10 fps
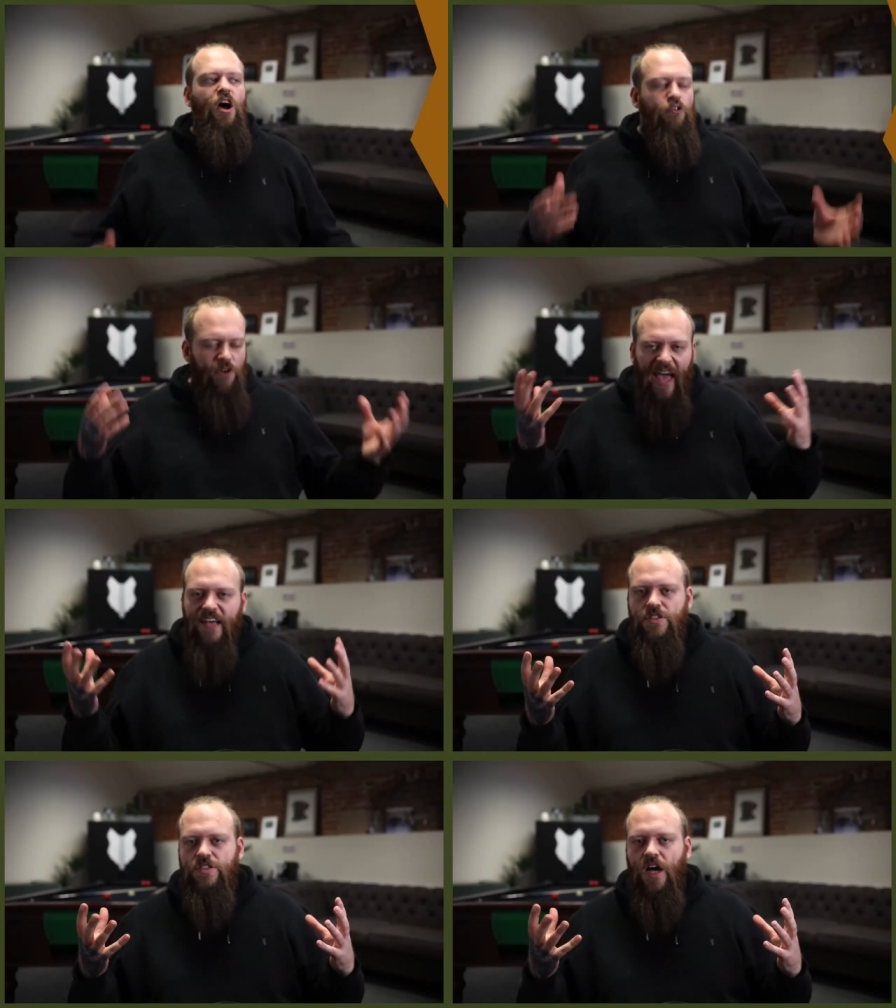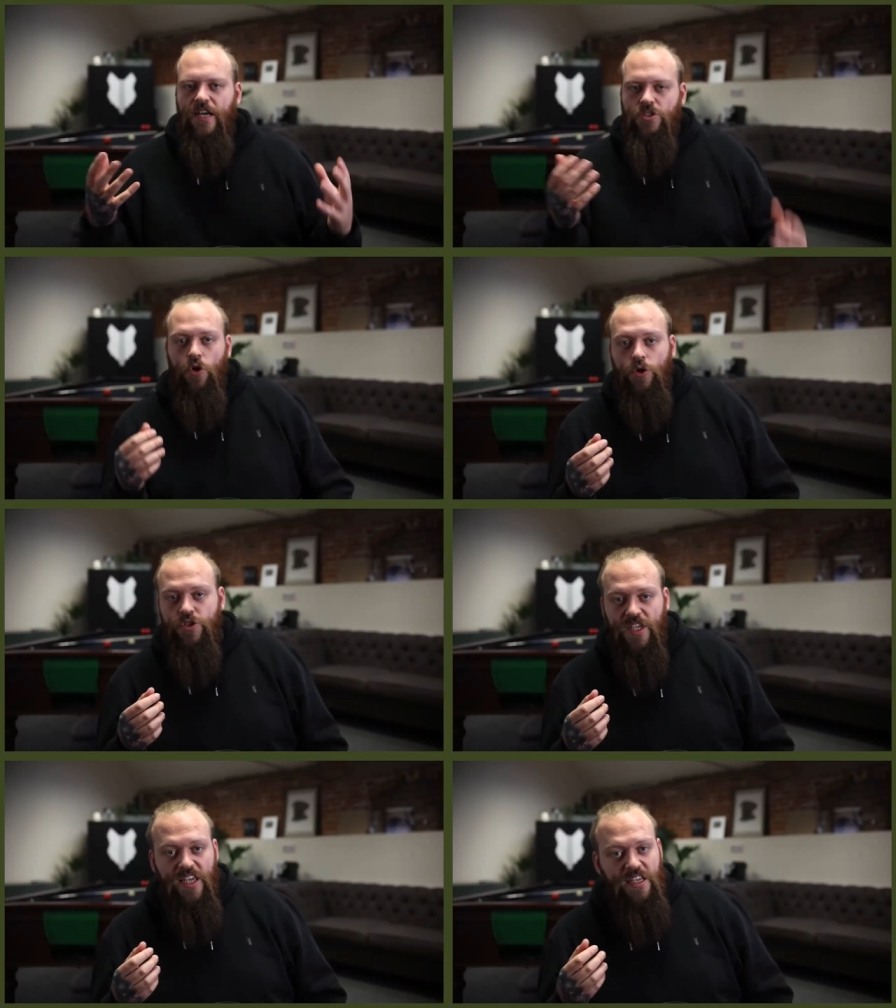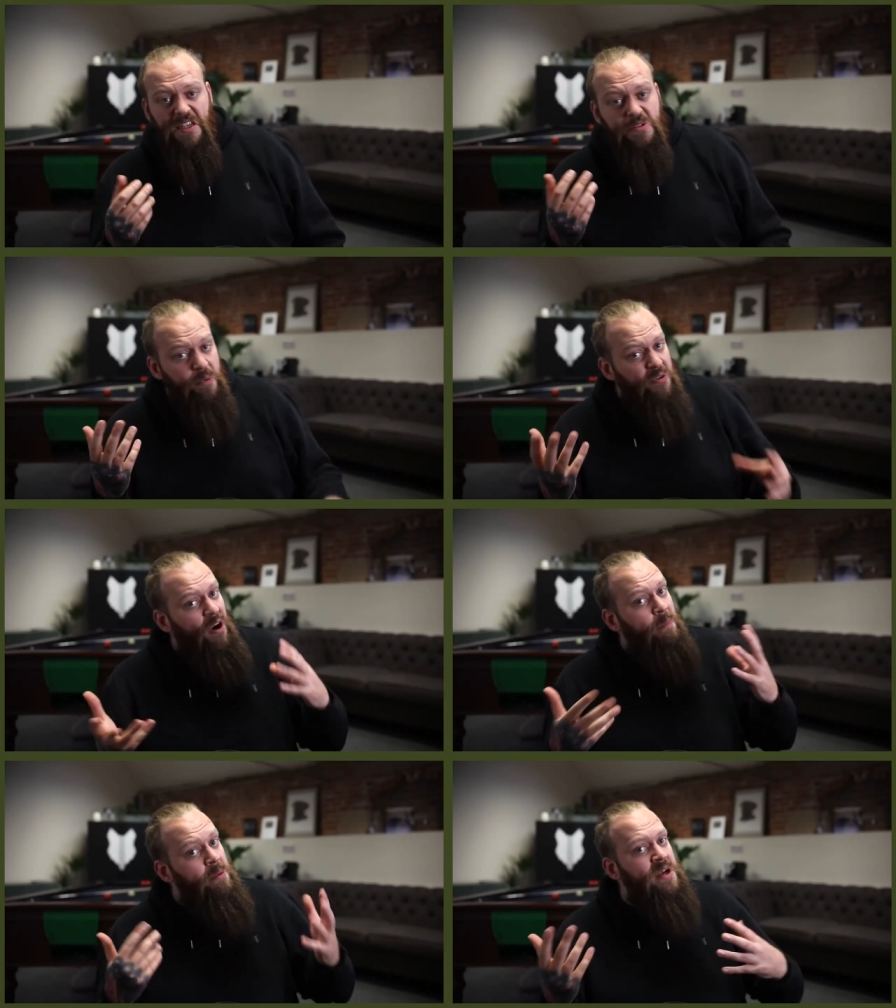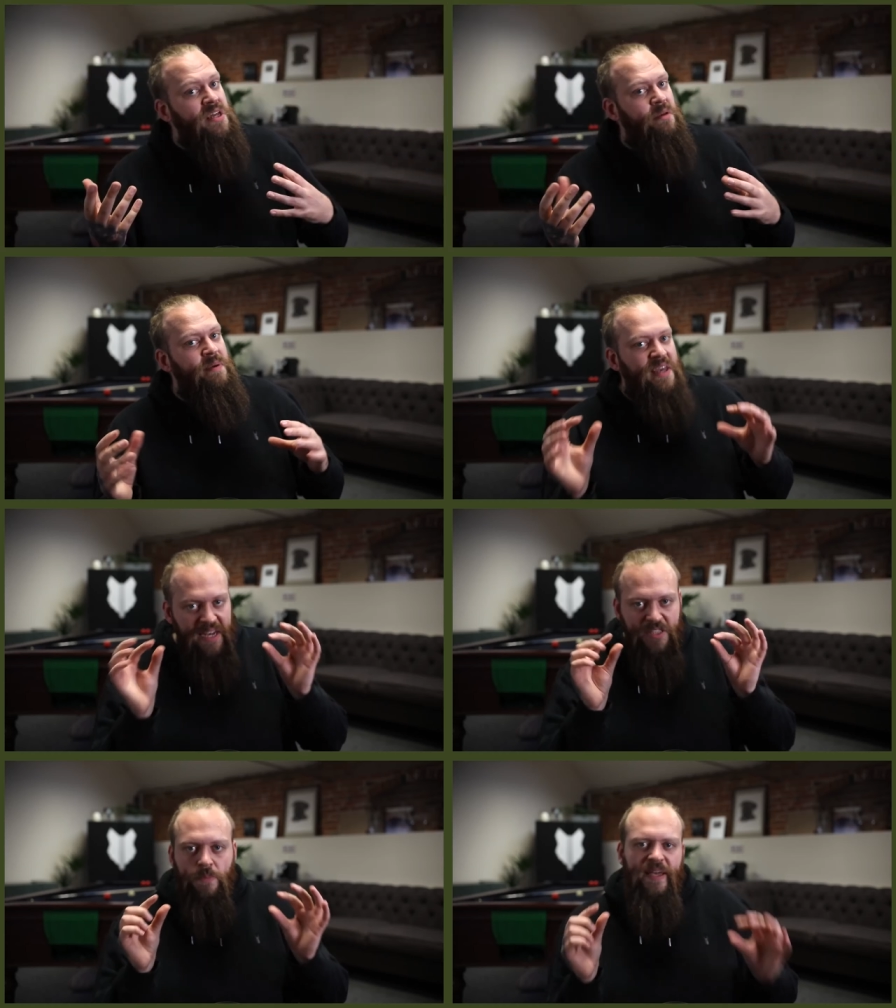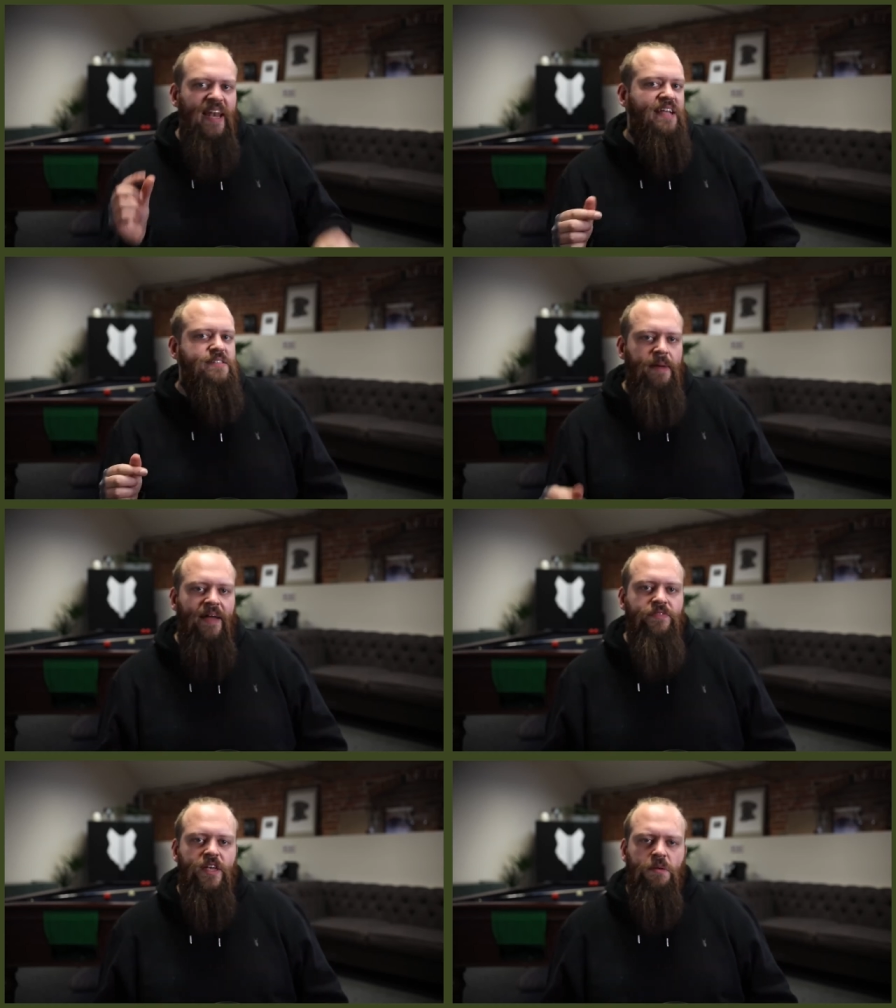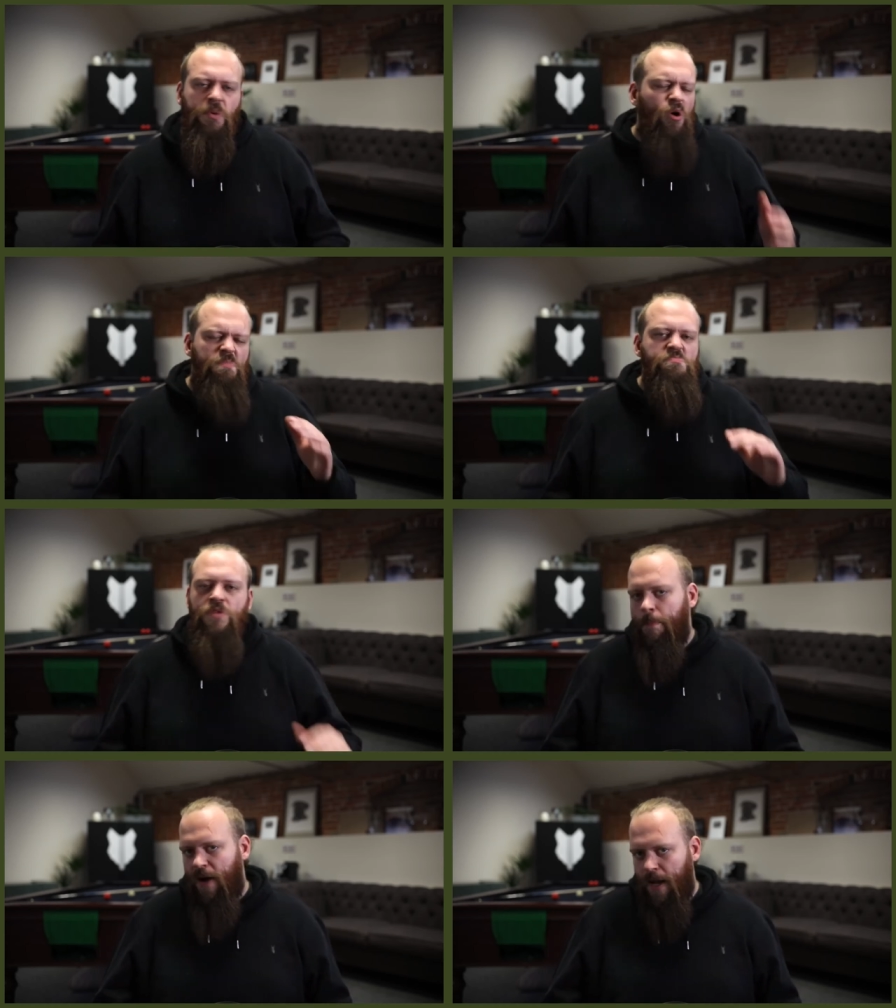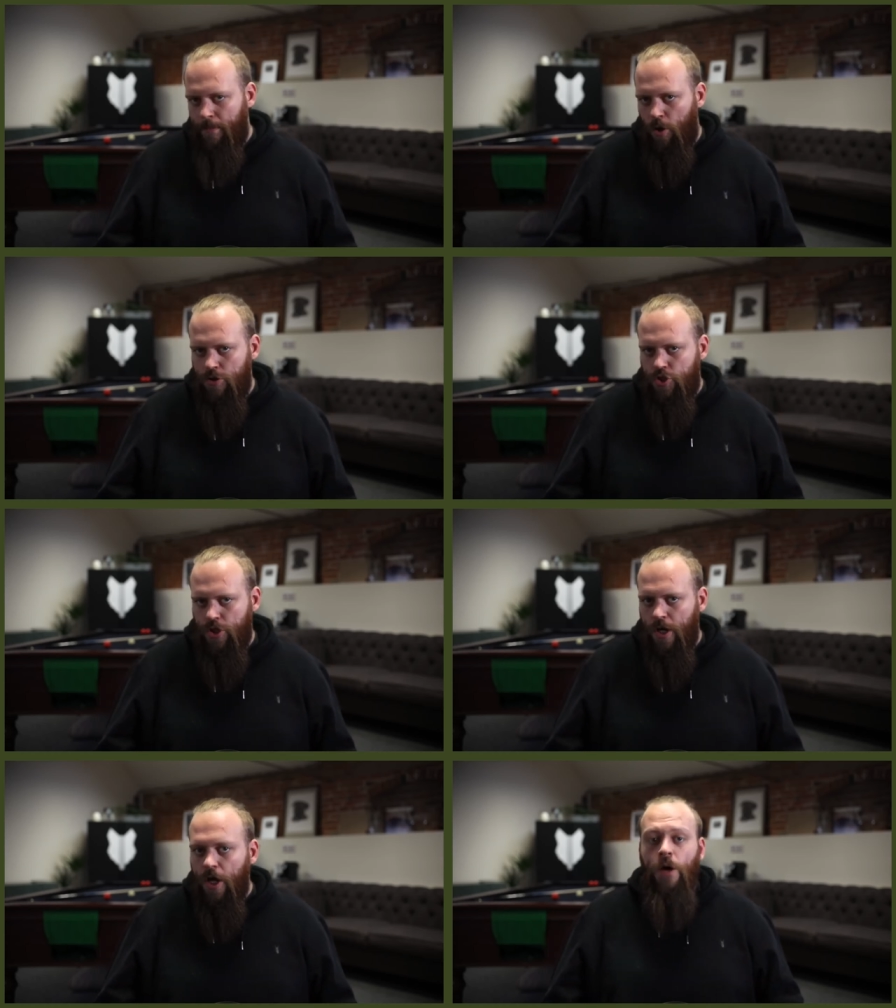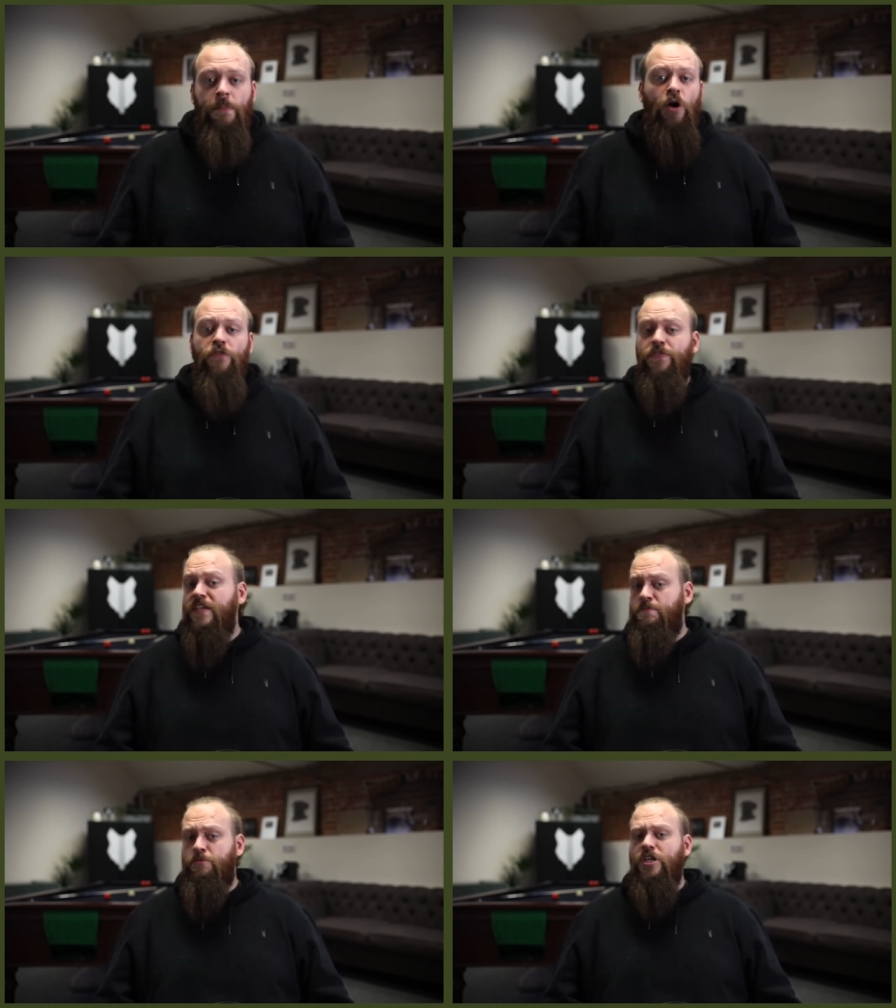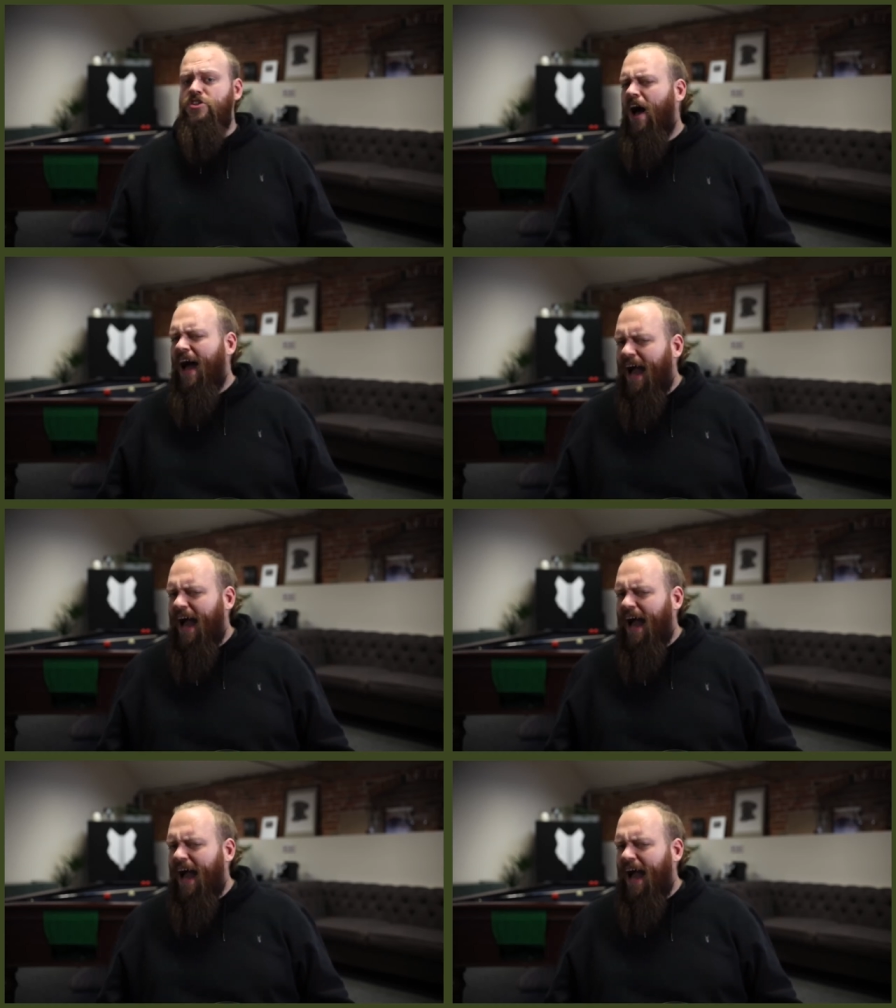For exercise, the Husky is probably going to be a little bit less demanding, but not by much. Both of these breeds are